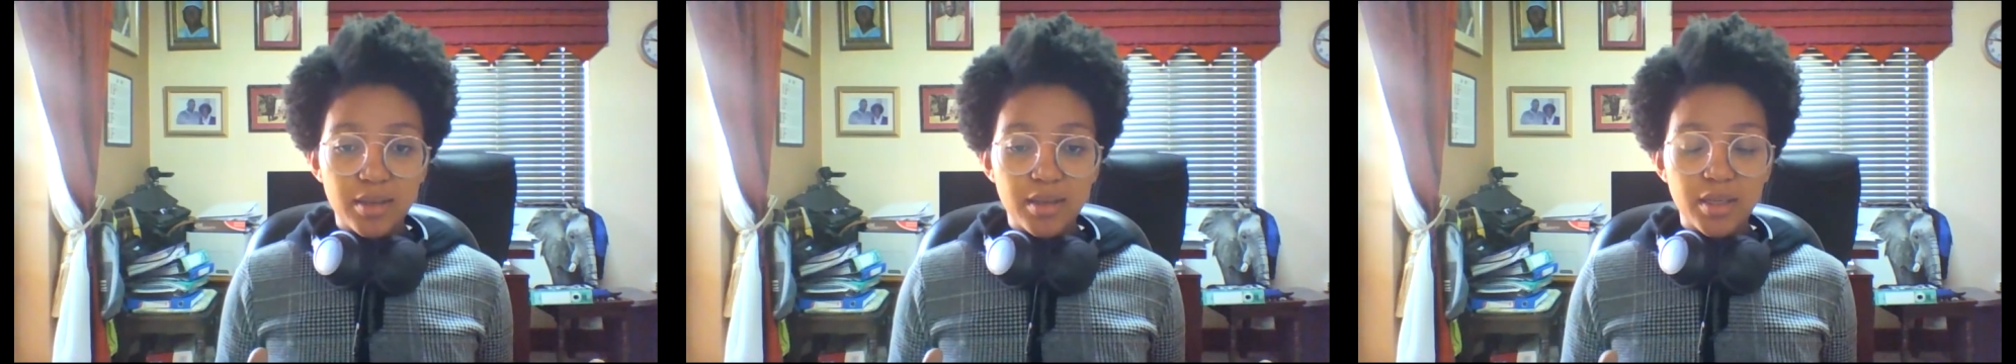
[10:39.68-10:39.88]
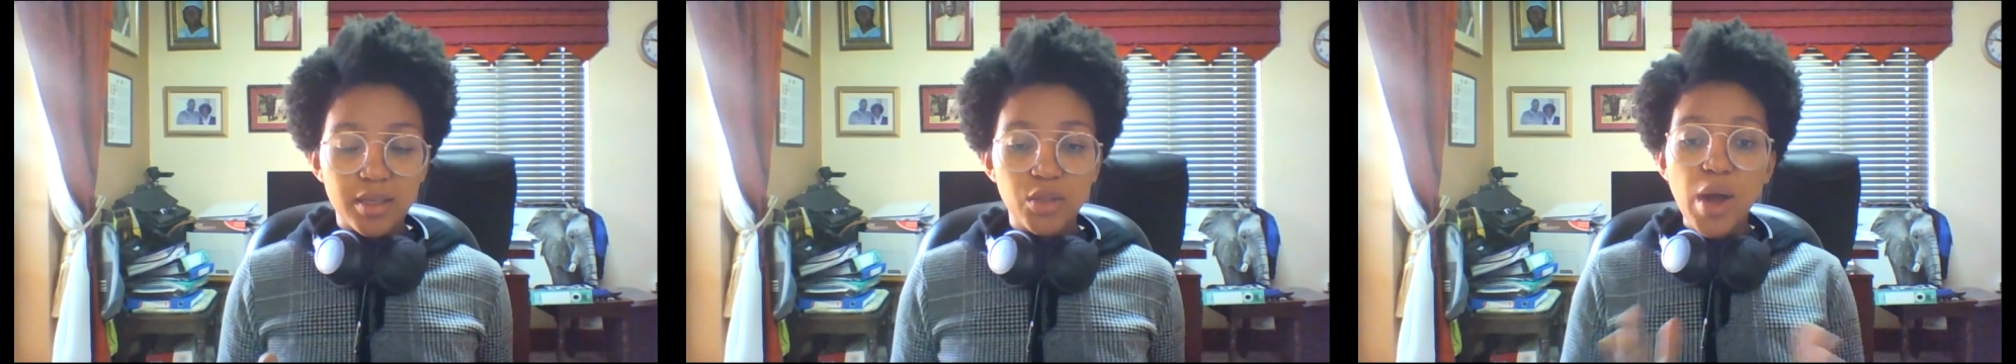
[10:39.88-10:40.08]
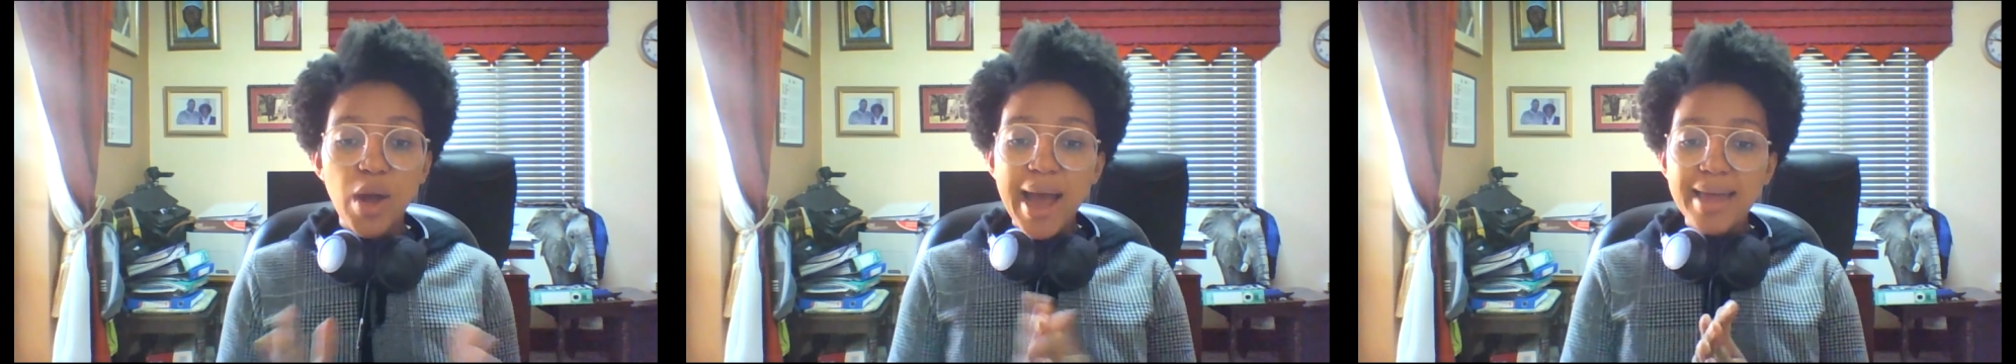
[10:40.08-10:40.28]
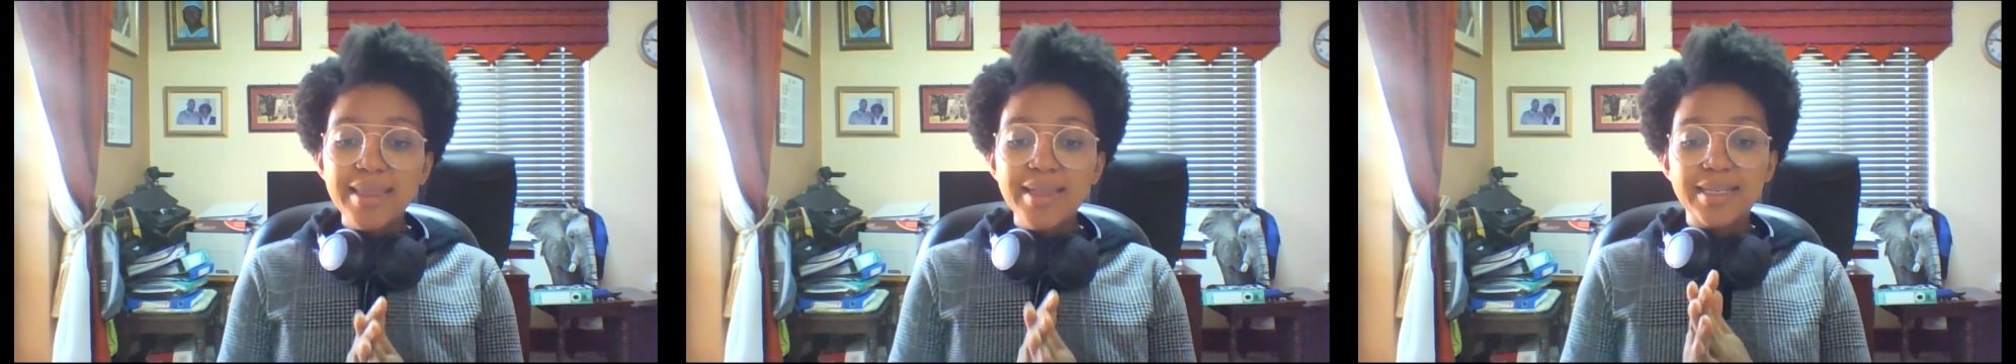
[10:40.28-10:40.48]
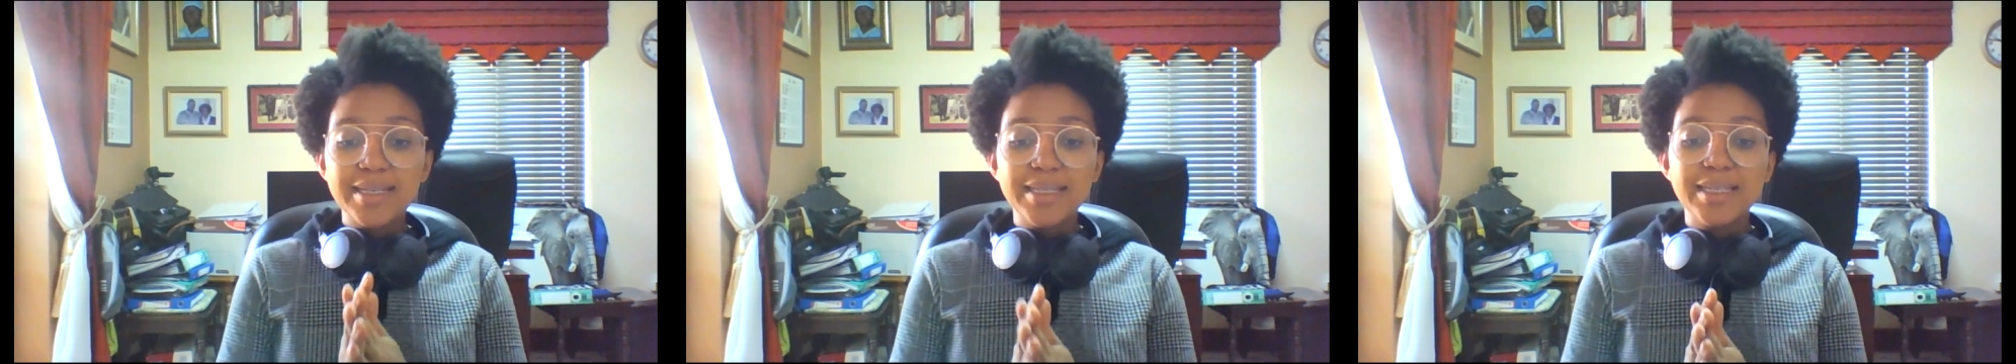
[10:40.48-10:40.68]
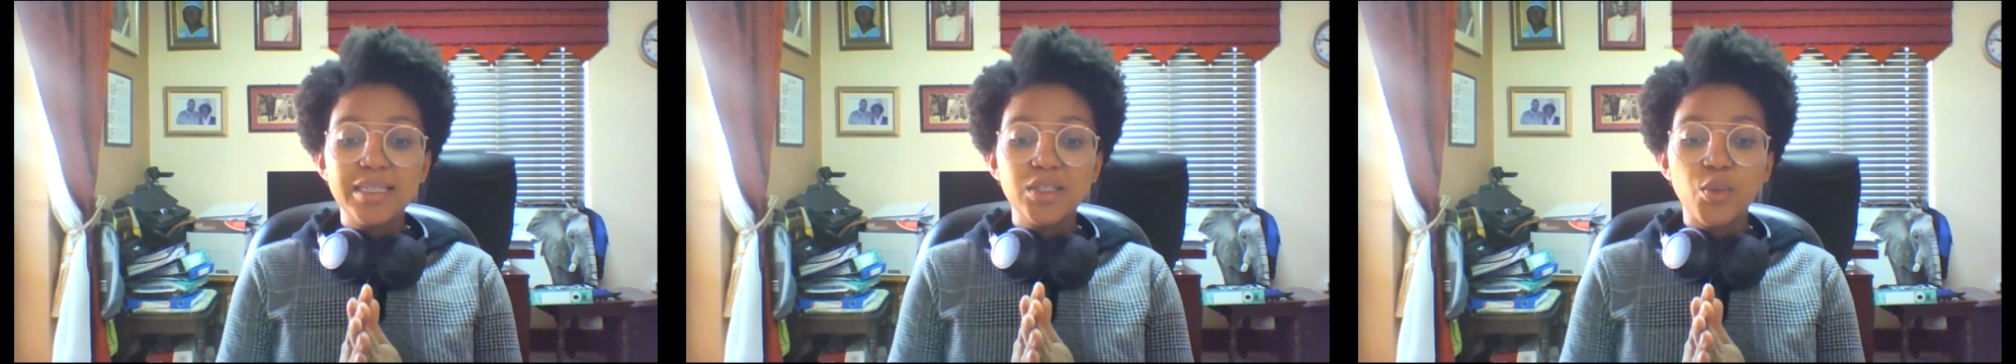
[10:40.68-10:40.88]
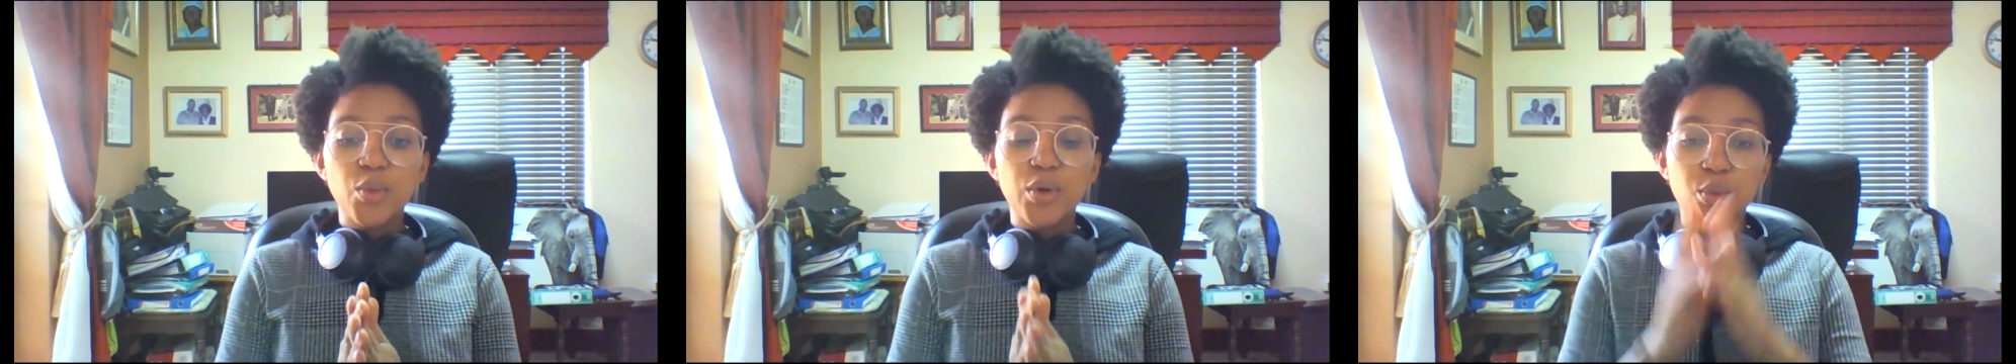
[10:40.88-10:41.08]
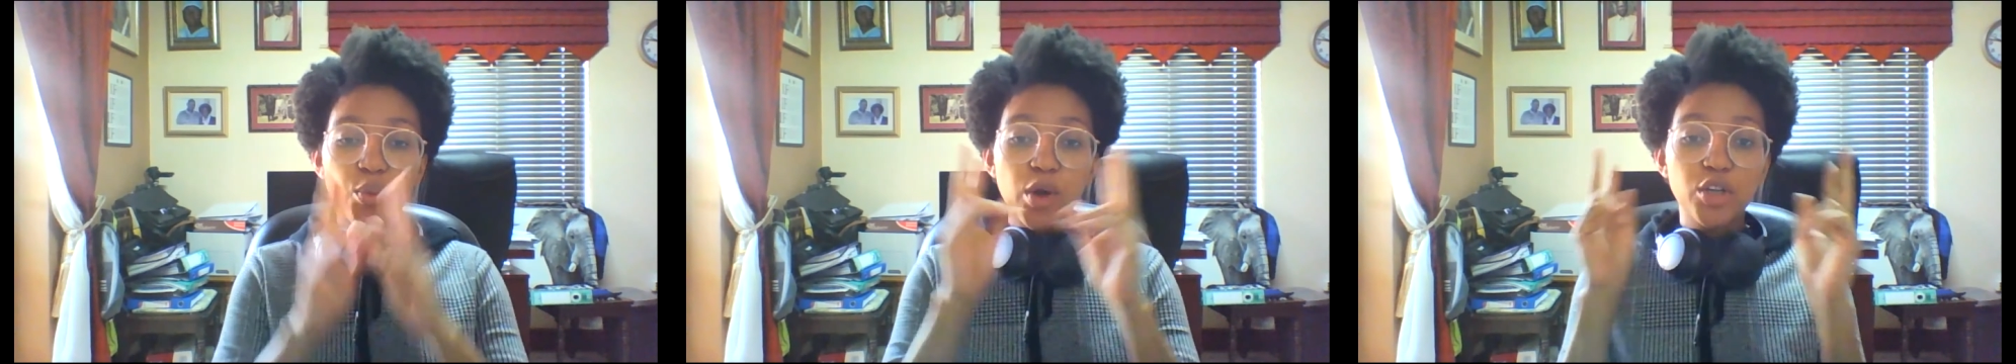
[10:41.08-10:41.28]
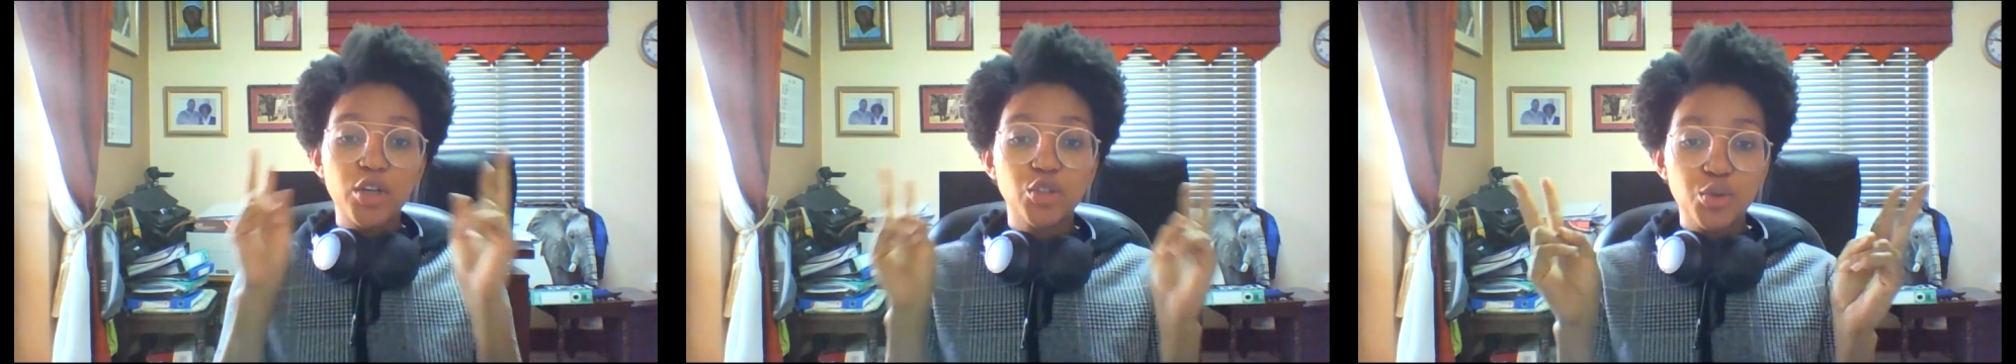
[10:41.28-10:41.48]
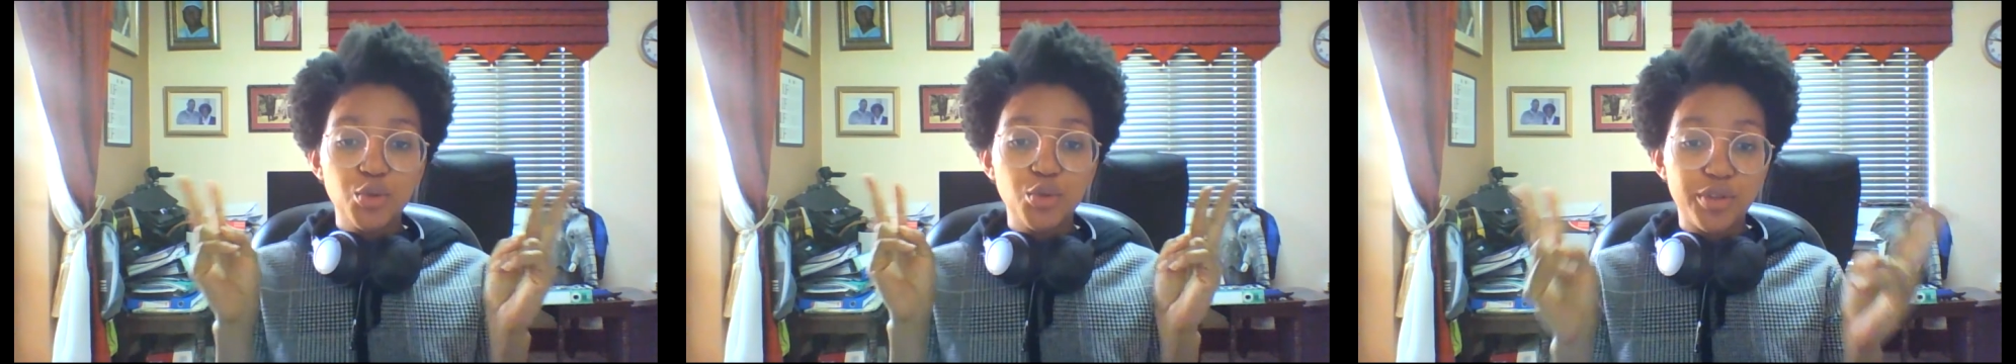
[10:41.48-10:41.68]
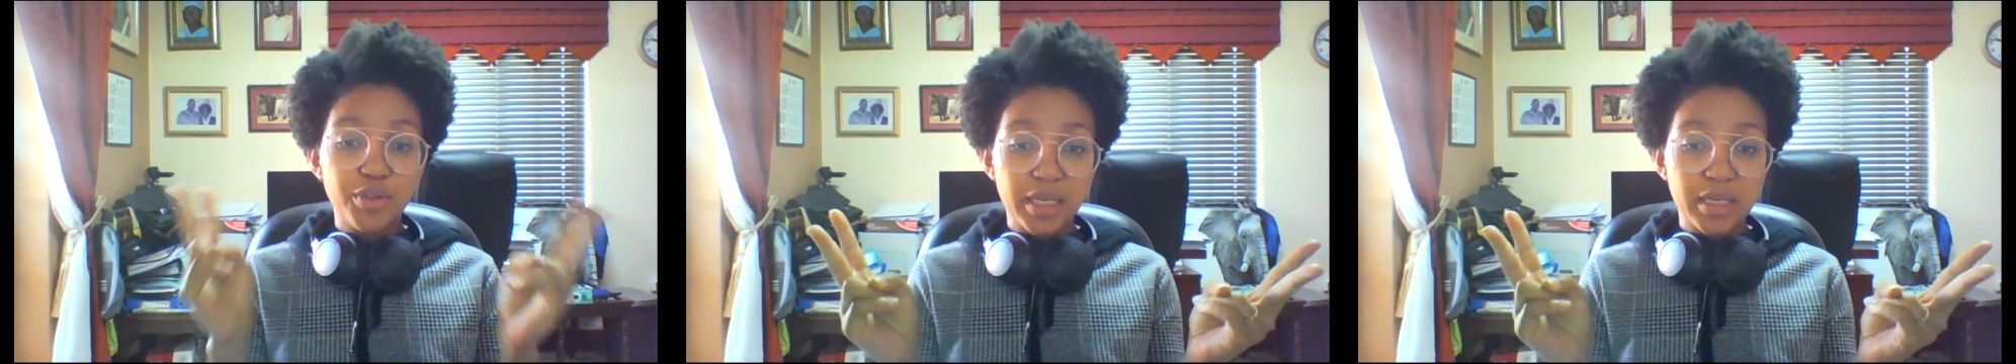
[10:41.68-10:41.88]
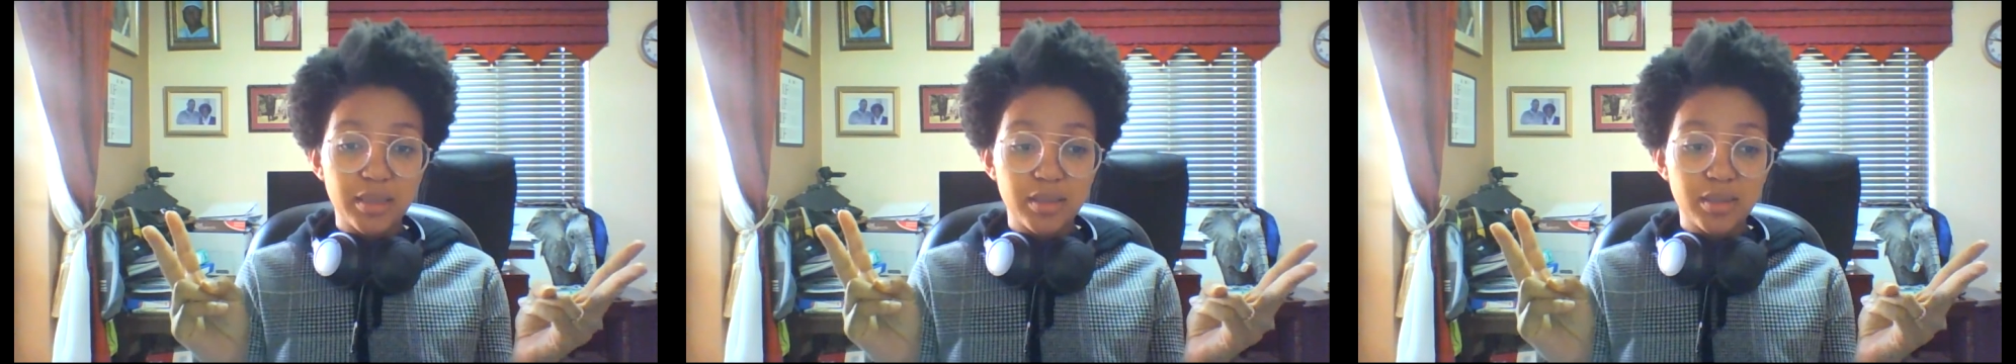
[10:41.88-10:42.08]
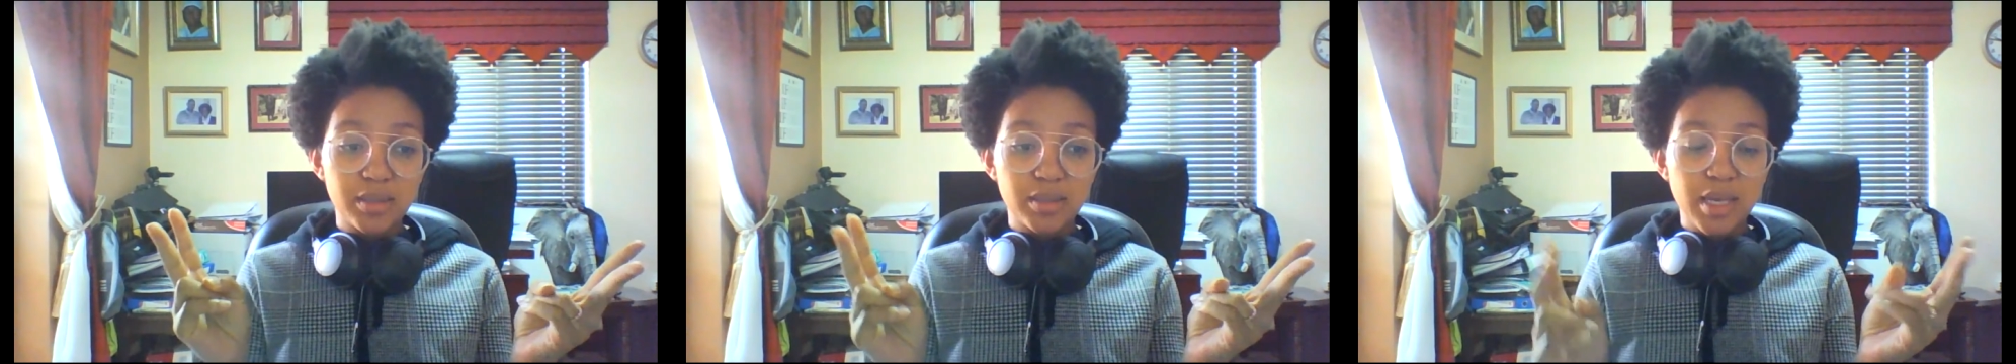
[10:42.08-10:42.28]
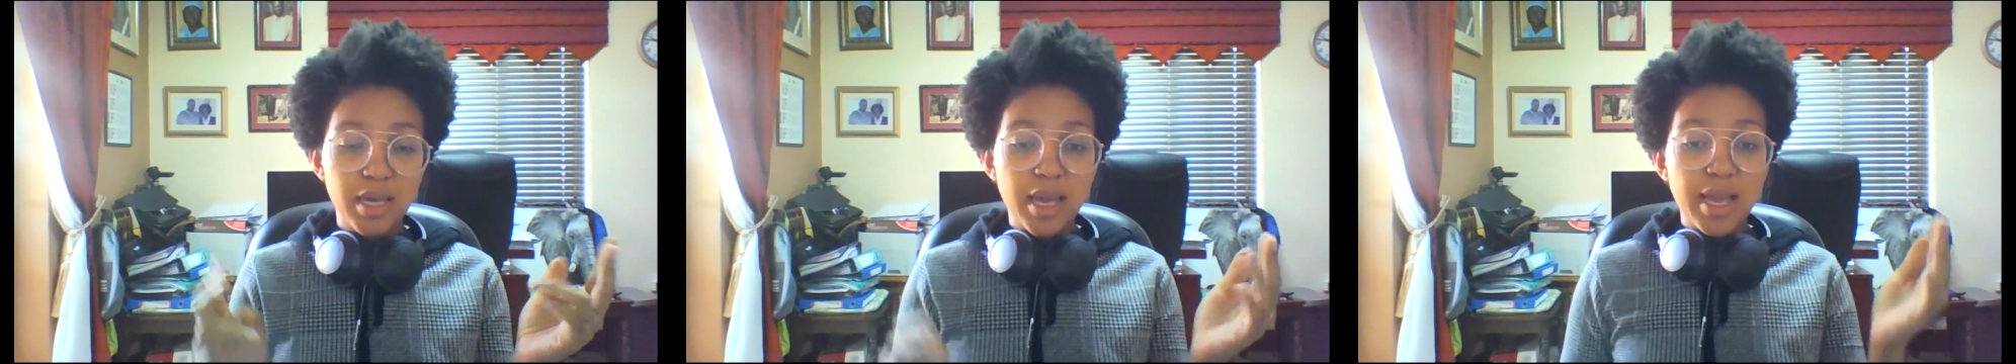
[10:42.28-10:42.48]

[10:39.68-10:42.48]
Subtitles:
you either lead with one or two things.